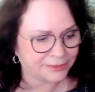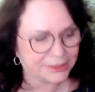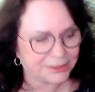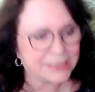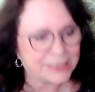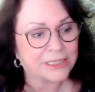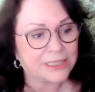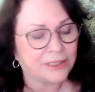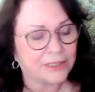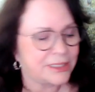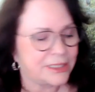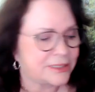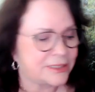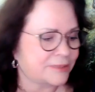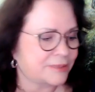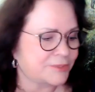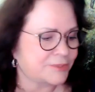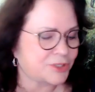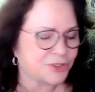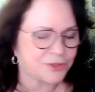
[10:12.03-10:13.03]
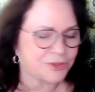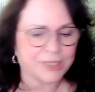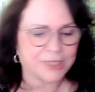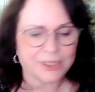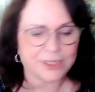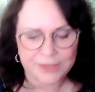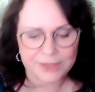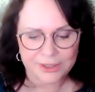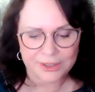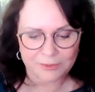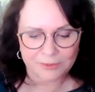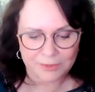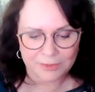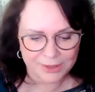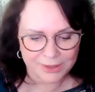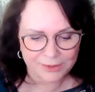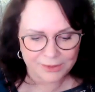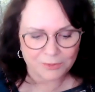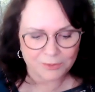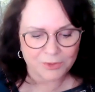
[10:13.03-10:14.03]
He still is, I'm sure, out there
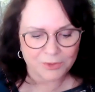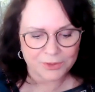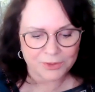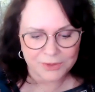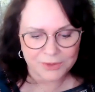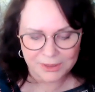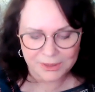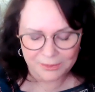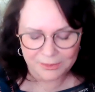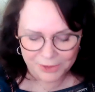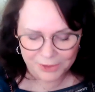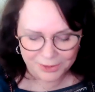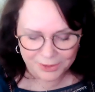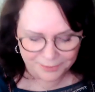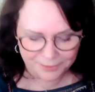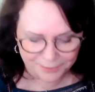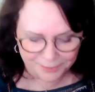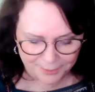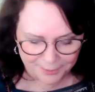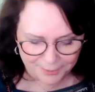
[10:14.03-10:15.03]
in the world somewhere.